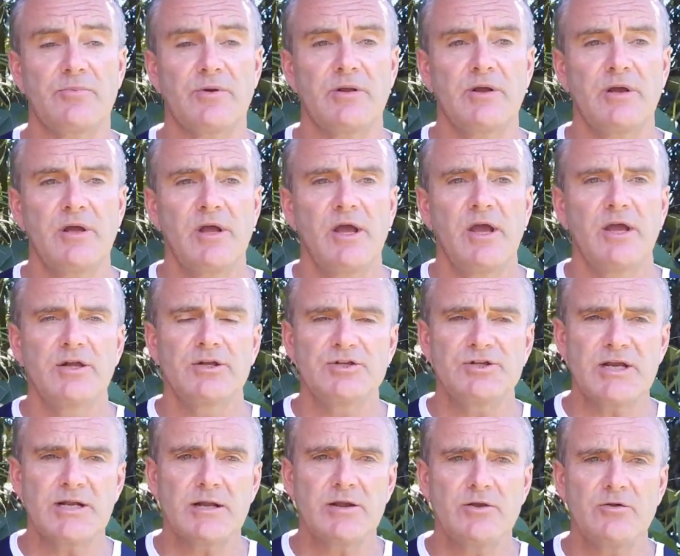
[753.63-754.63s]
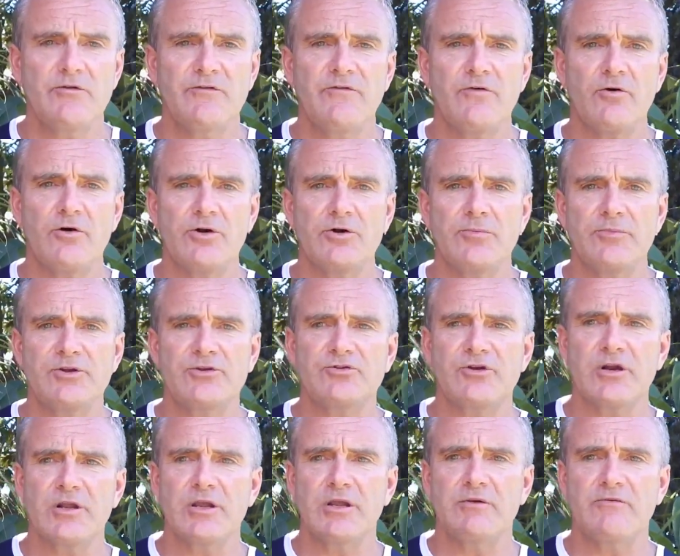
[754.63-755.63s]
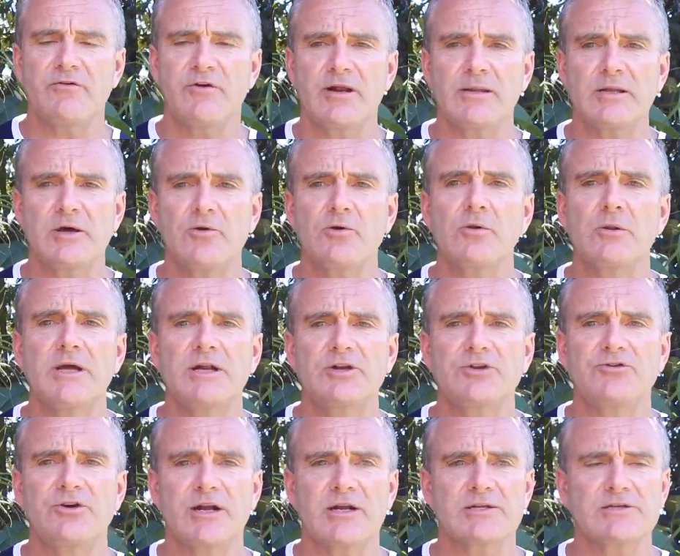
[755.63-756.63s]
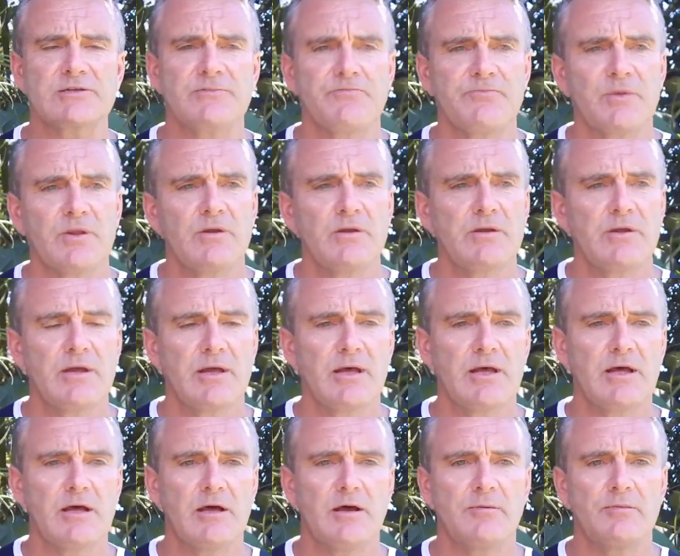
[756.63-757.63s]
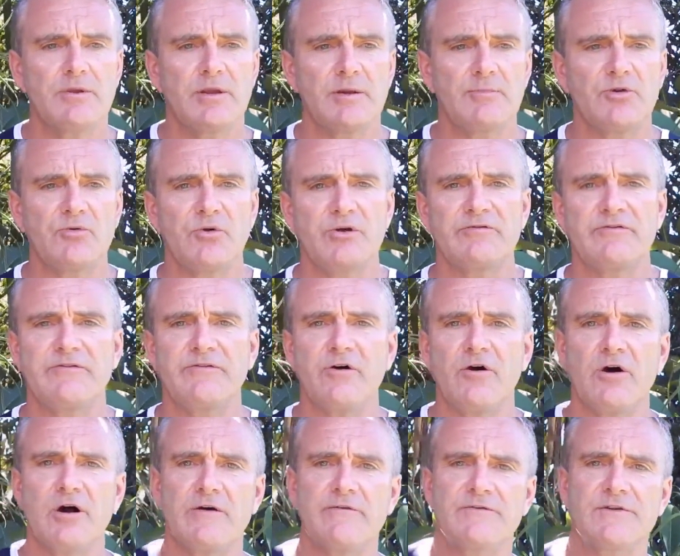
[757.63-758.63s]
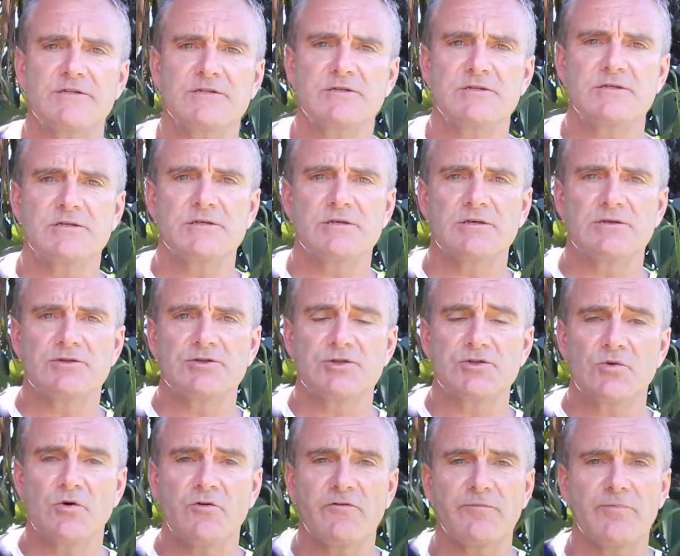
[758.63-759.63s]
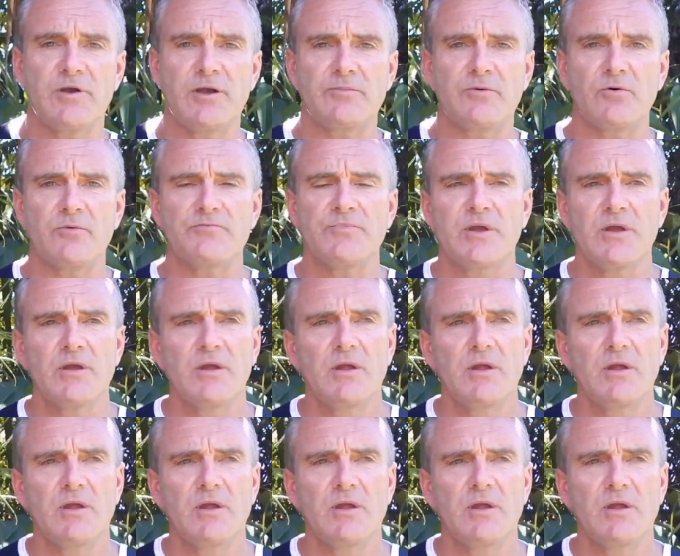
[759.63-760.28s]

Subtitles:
But generally you'll find you'll be trekking for our local leg treks between 5 to 12 people,